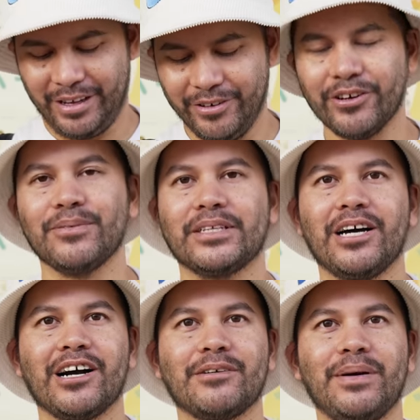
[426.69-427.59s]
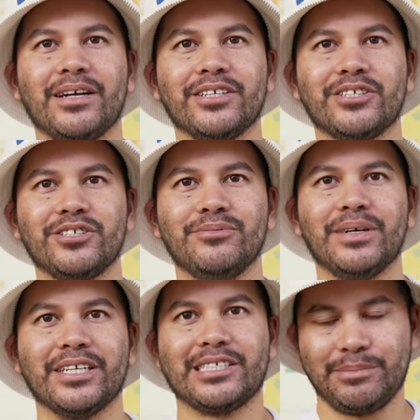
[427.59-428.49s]
I don't normally talk about it too
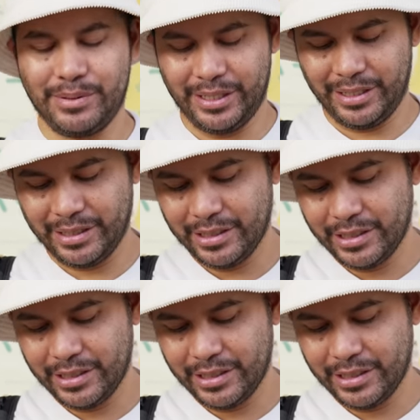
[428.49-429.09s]
much, but...